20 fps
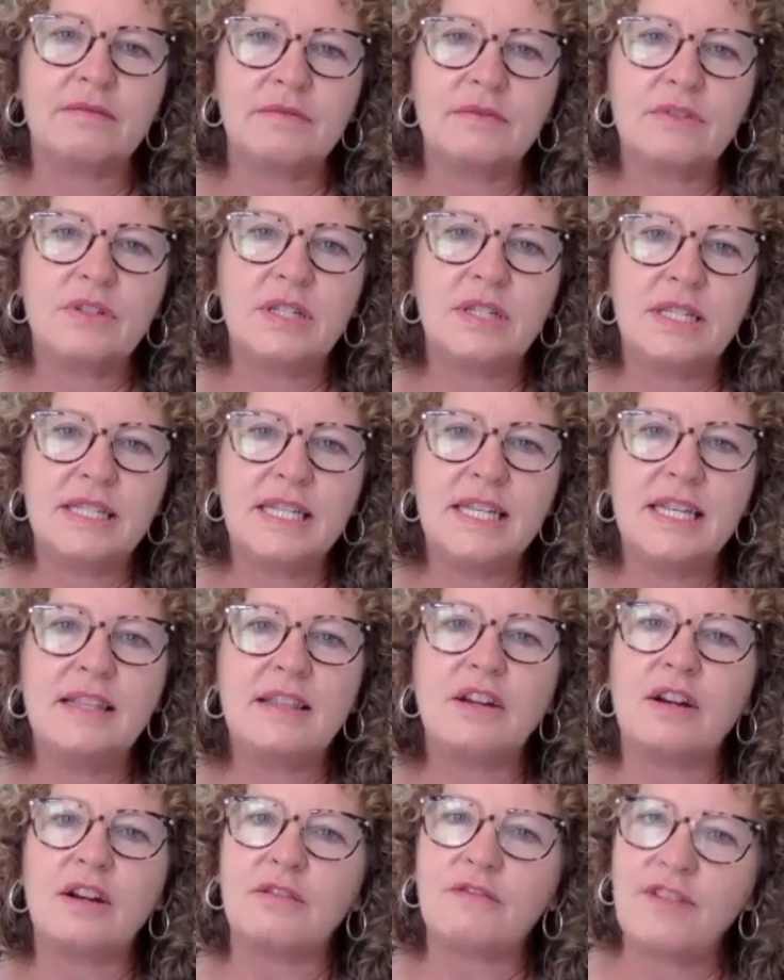to see,
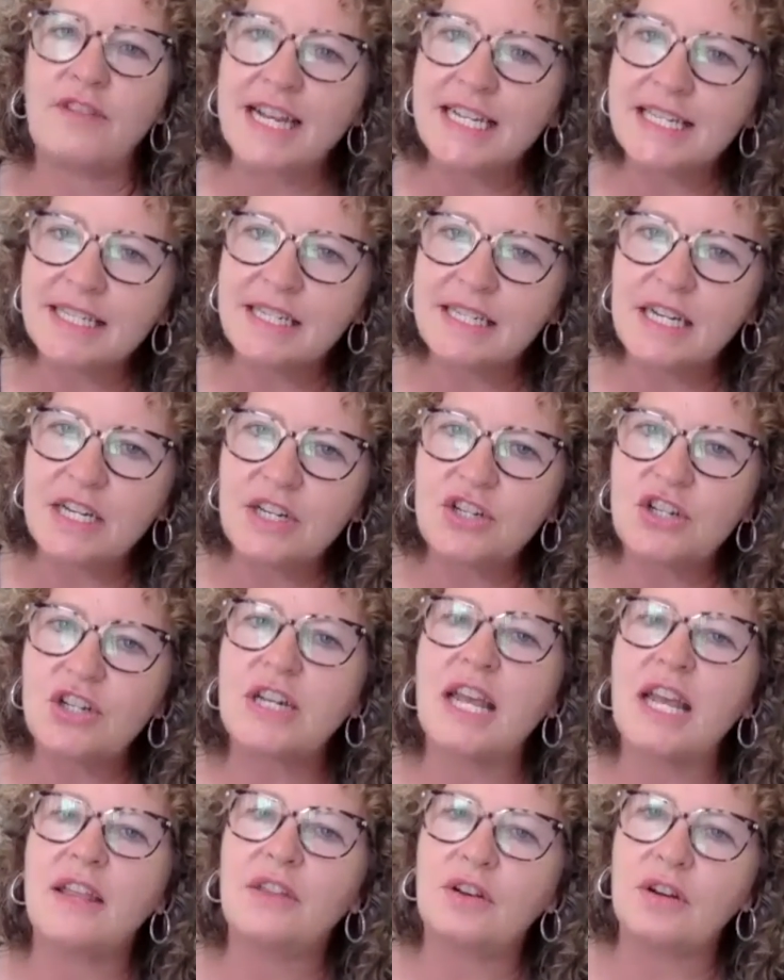their
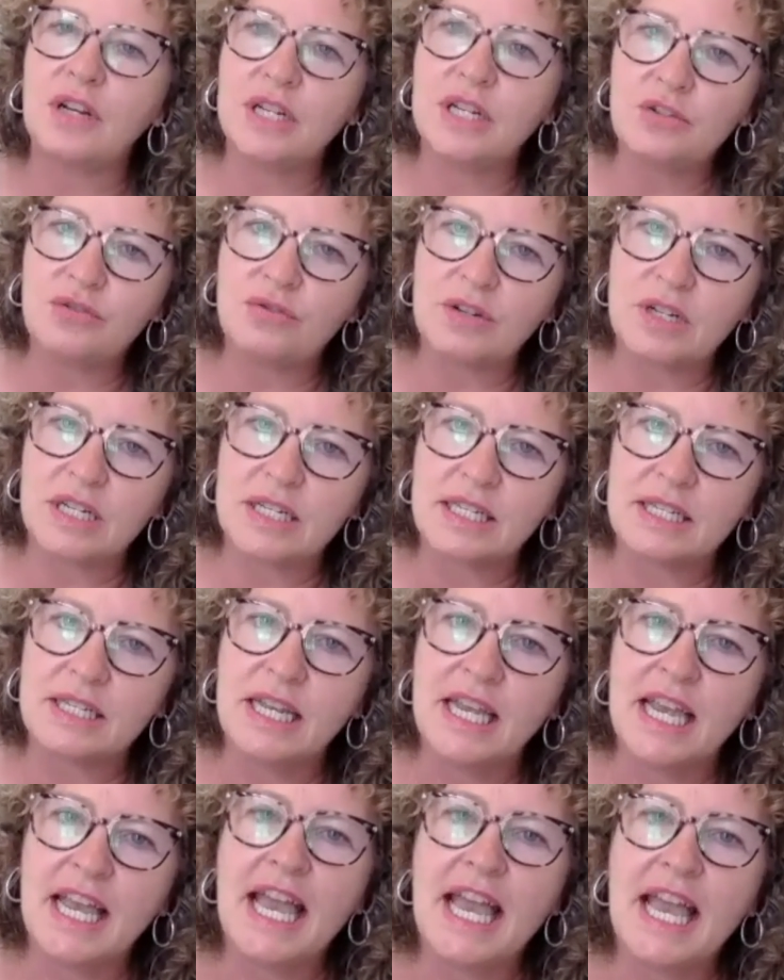fascination and their interest.
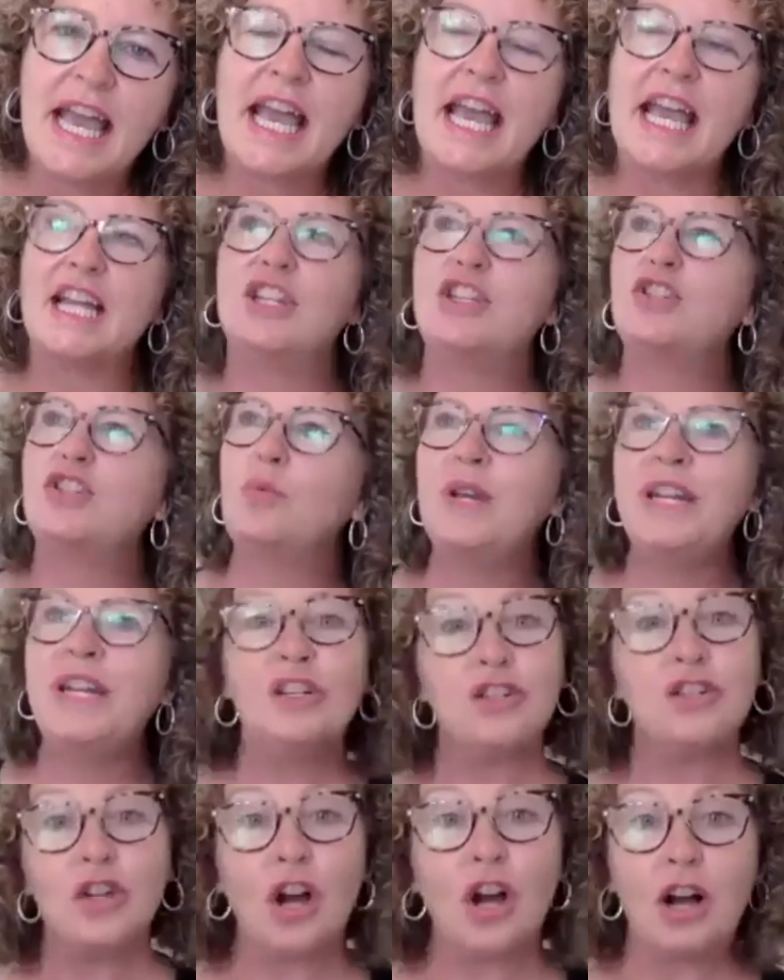And so we
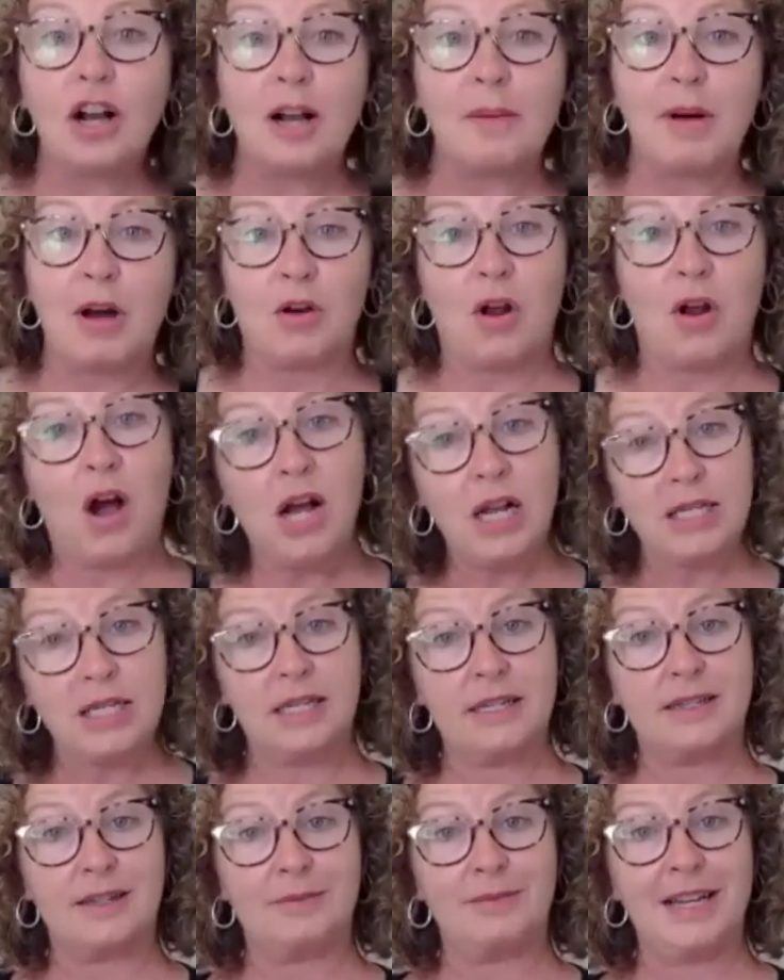didn't talk about
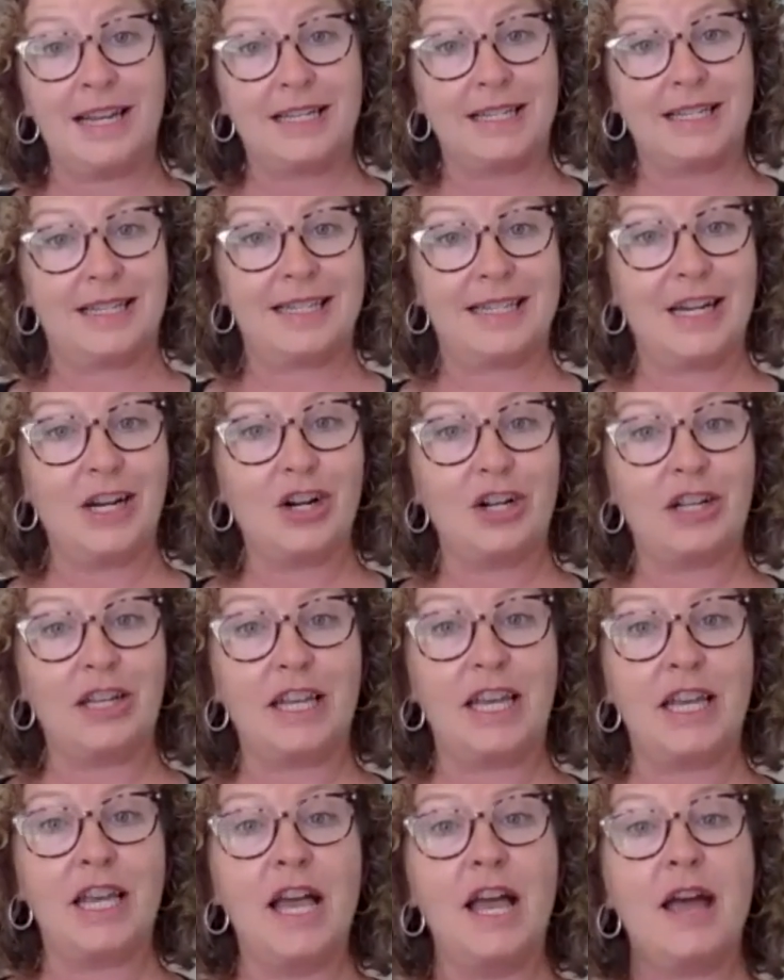autism
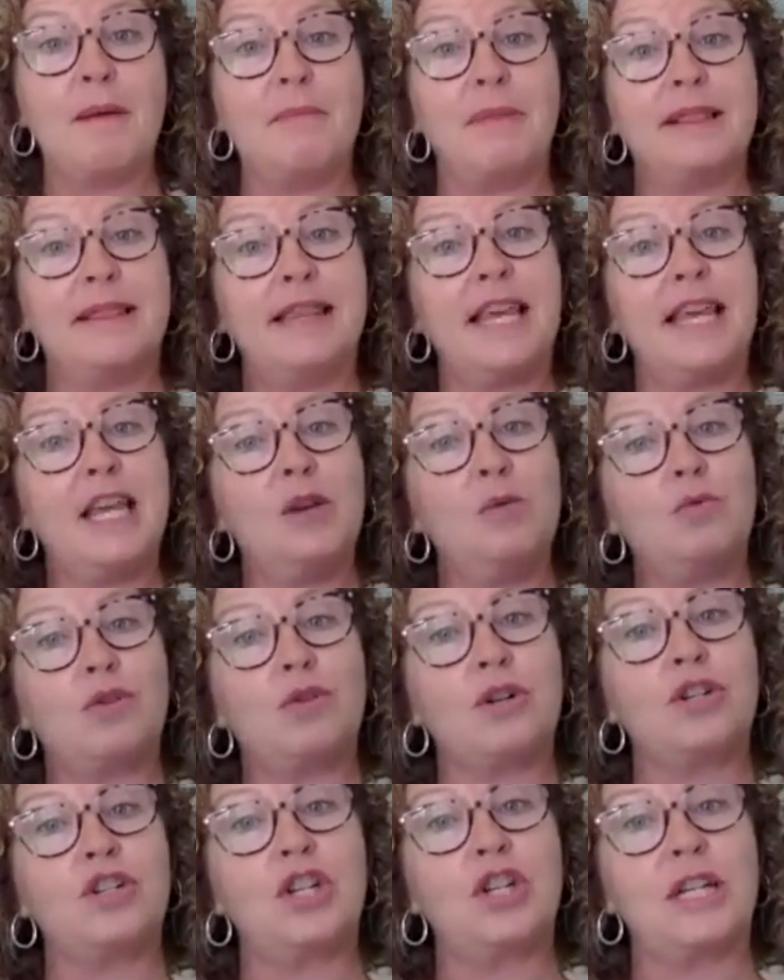necessarily, but they
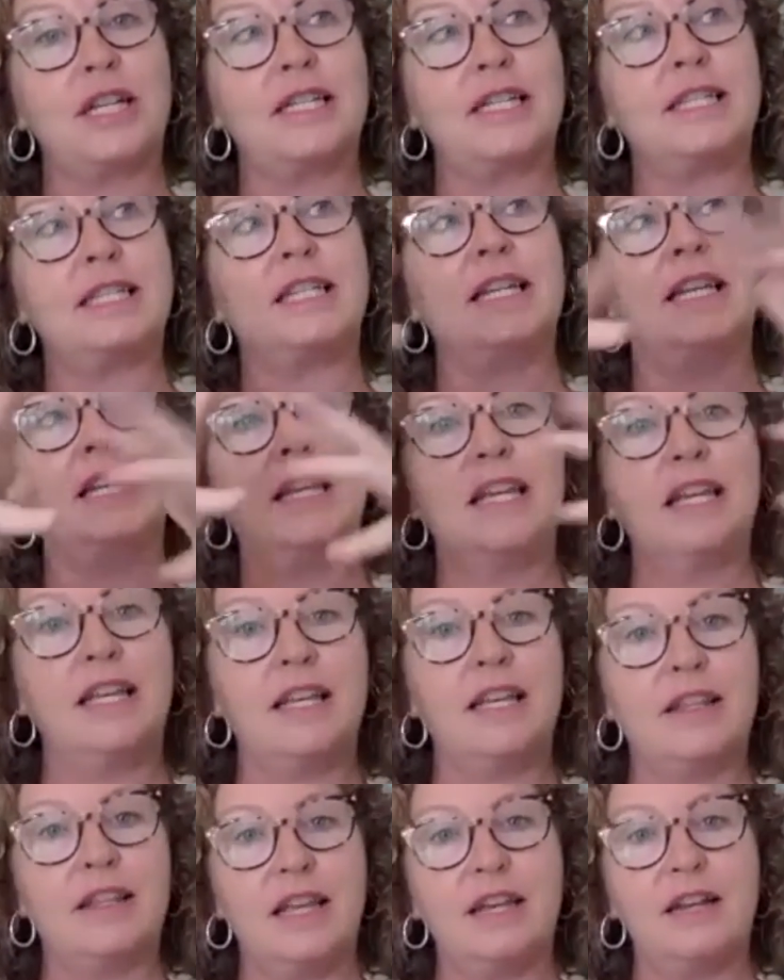were just
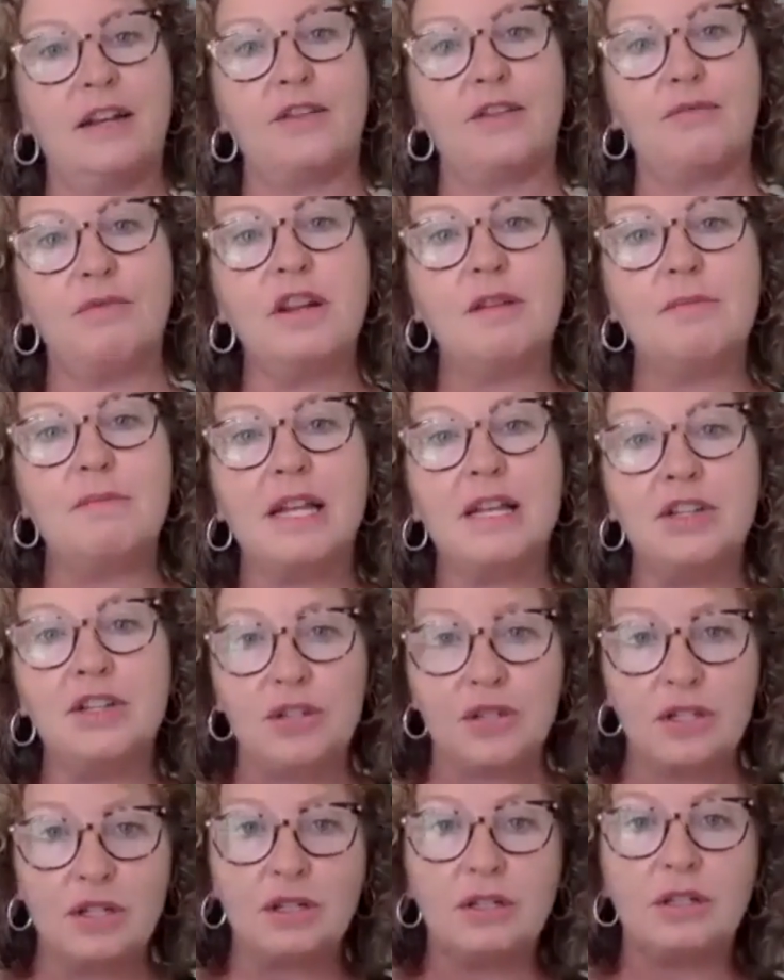in
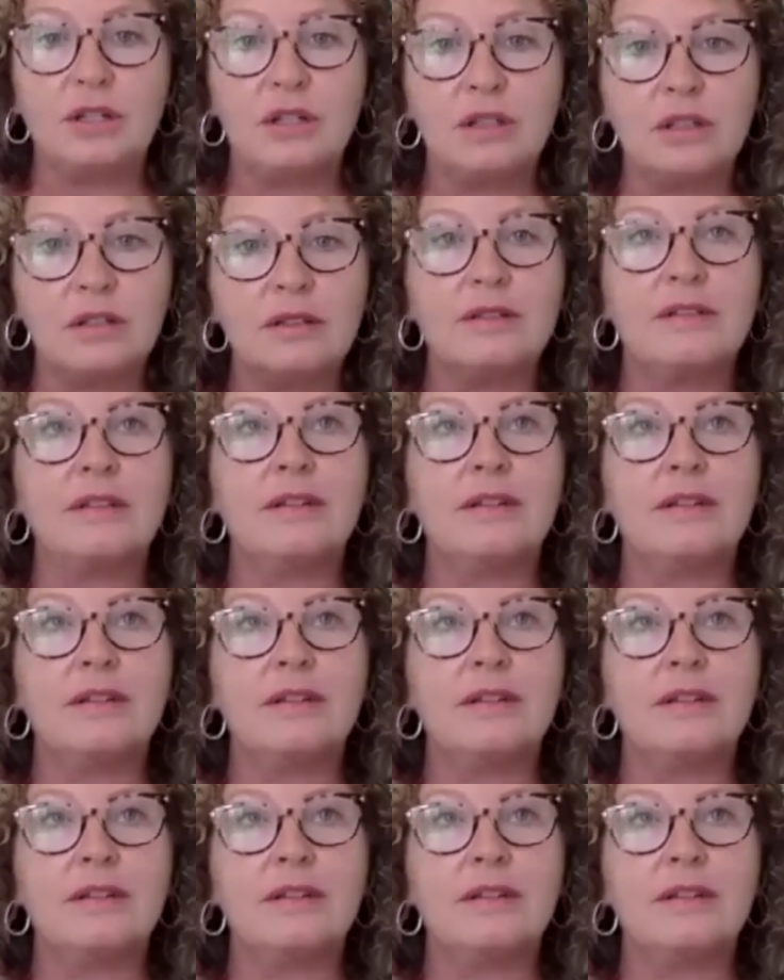3-dimensional,